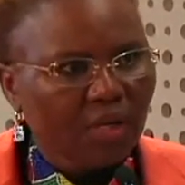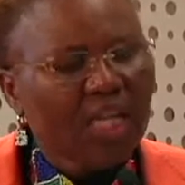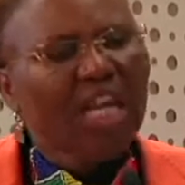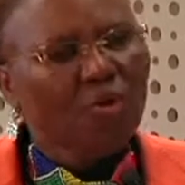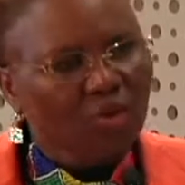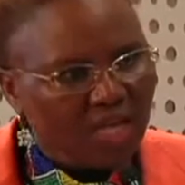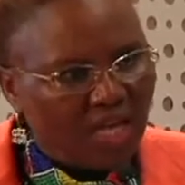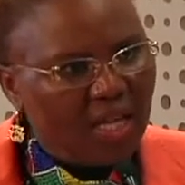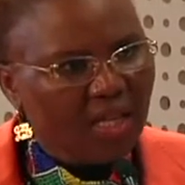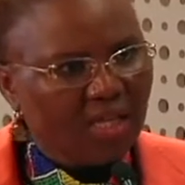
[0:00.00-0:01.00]
And I will
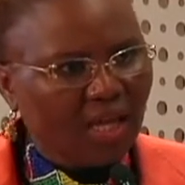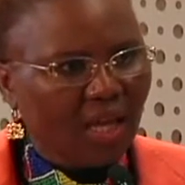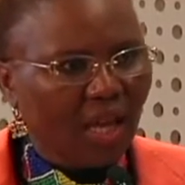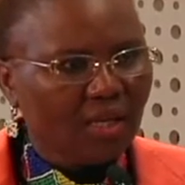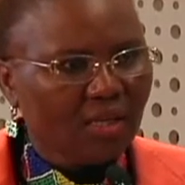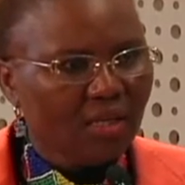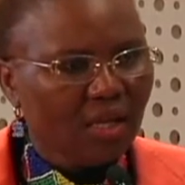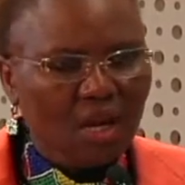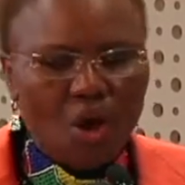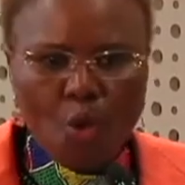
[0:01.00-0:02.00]
say this again.
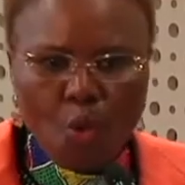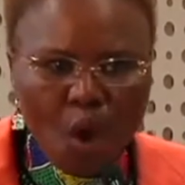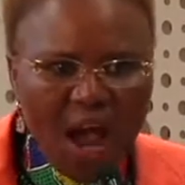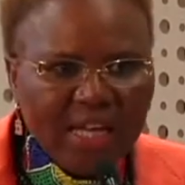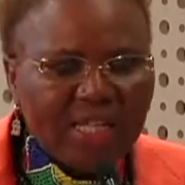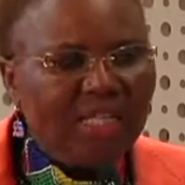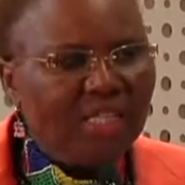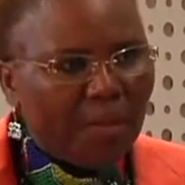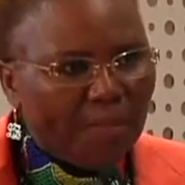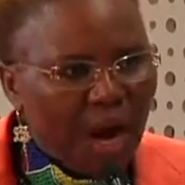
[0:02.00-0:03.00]
While
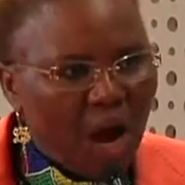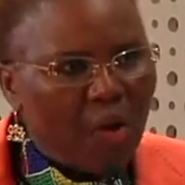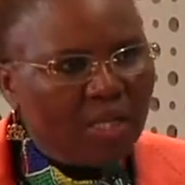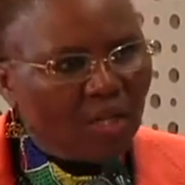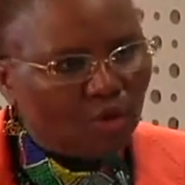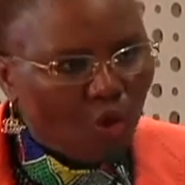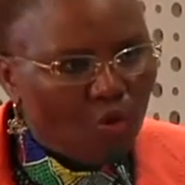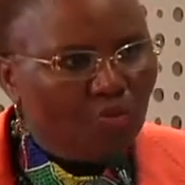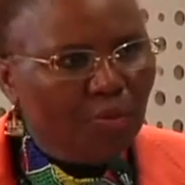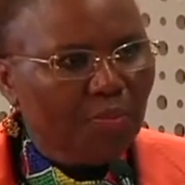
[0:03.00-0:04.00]
it empowered its
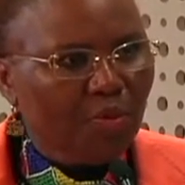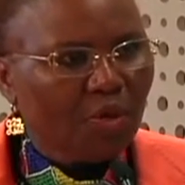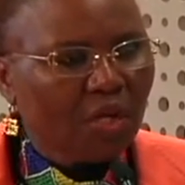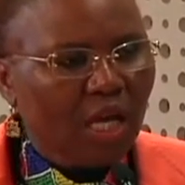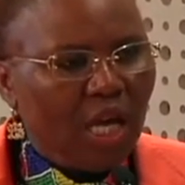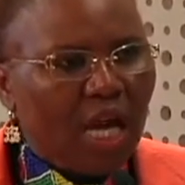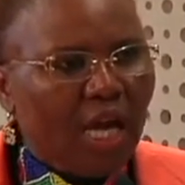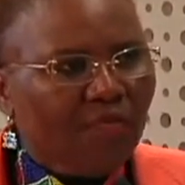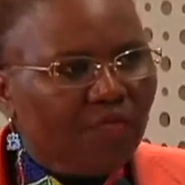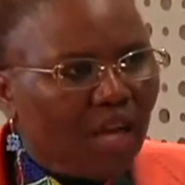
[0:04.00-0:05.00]
own people,
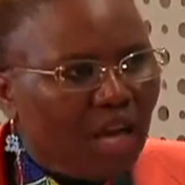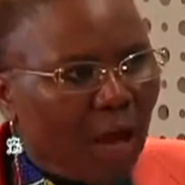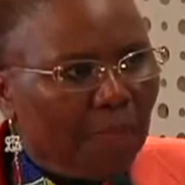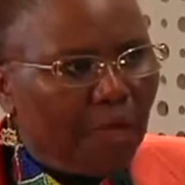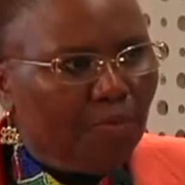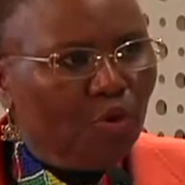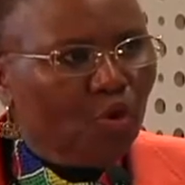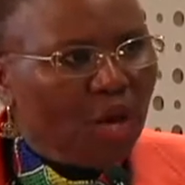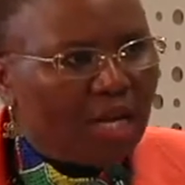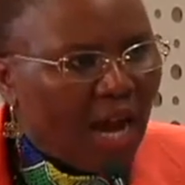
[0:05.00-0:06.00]
and their people
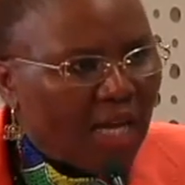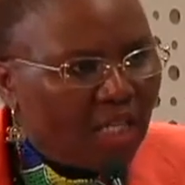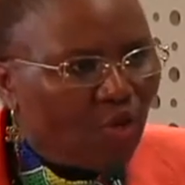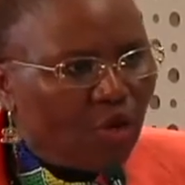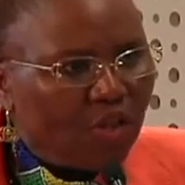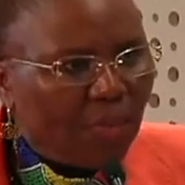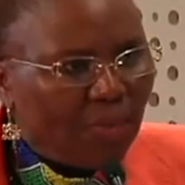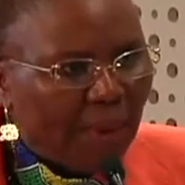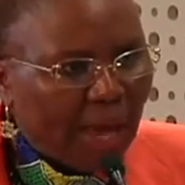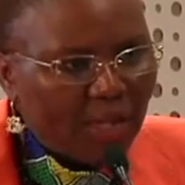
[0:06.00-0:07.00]
were riding on the
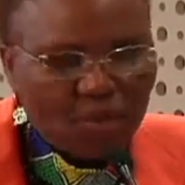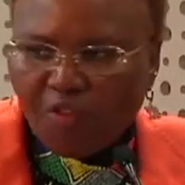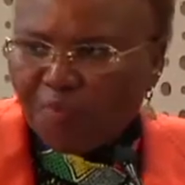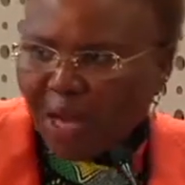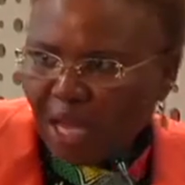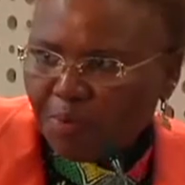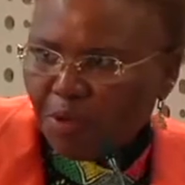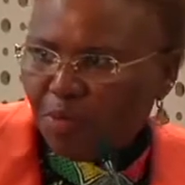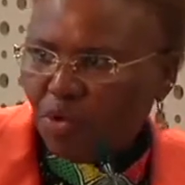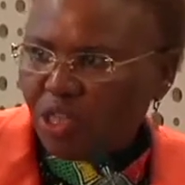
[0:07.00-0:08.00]
backs of black
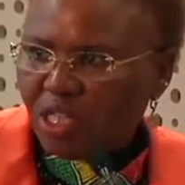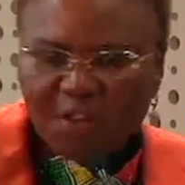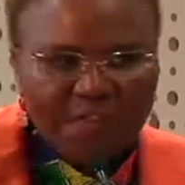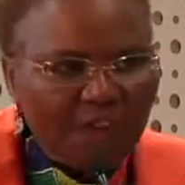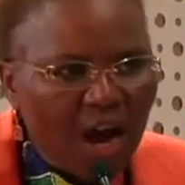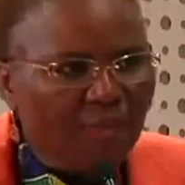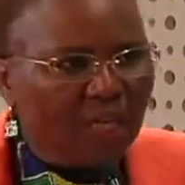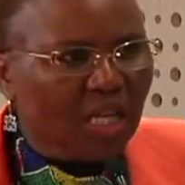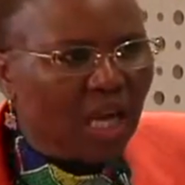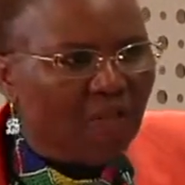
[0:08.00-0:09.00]
people in the
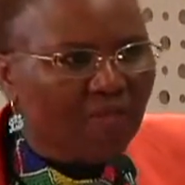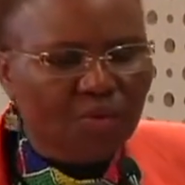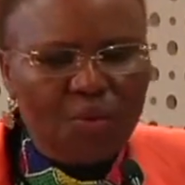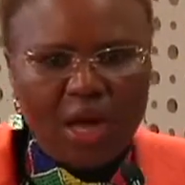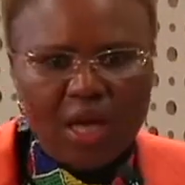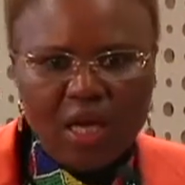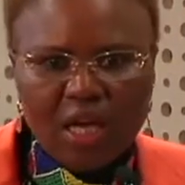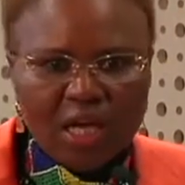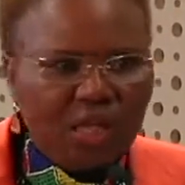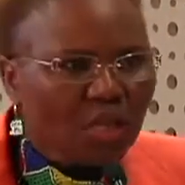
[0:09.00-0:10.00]
farms and everywhere,
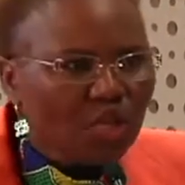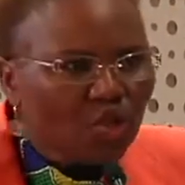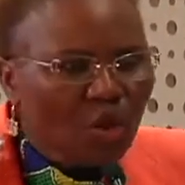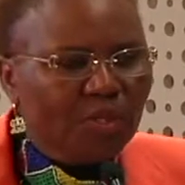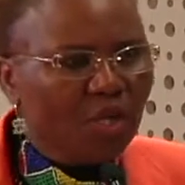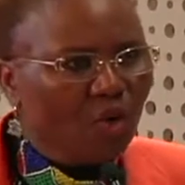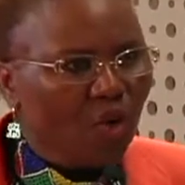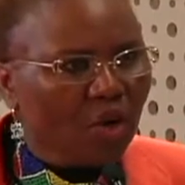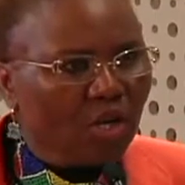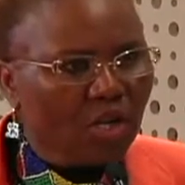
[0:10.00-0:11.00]
in the shops and
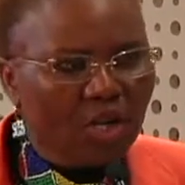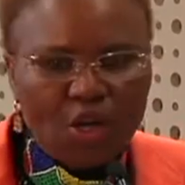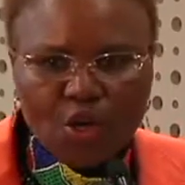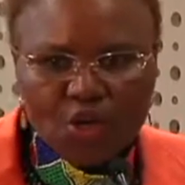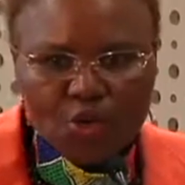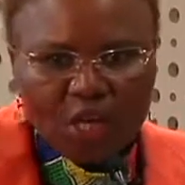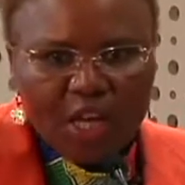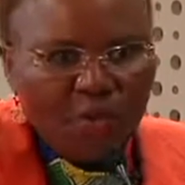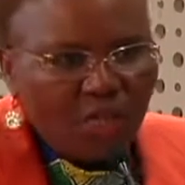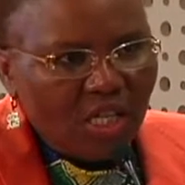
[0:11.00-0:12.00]
all, you
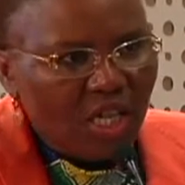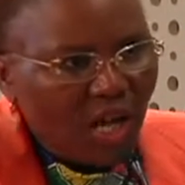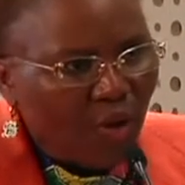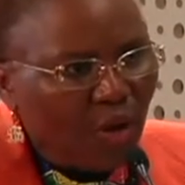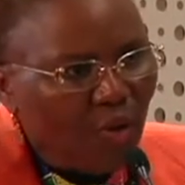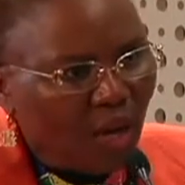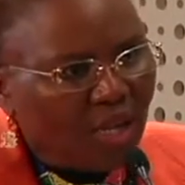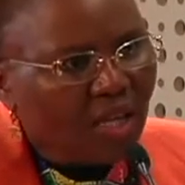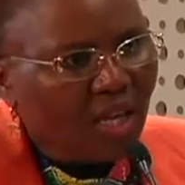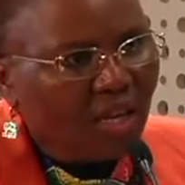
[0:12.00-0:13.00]
cannot take away
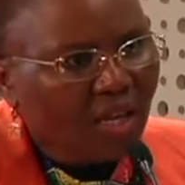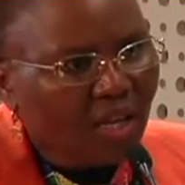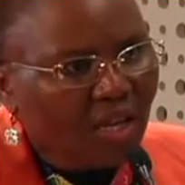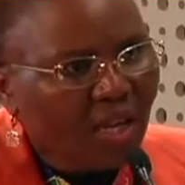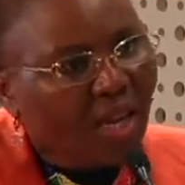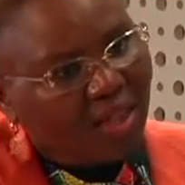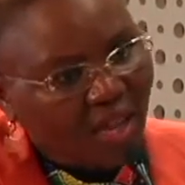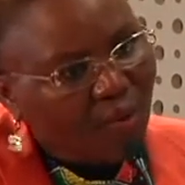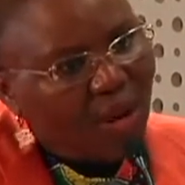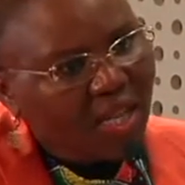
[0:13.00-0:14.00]
one thing.
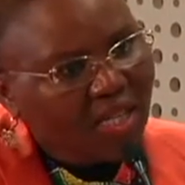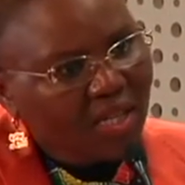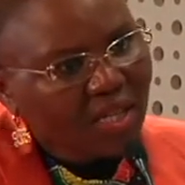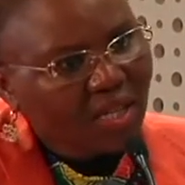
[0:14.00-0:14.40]
They worked.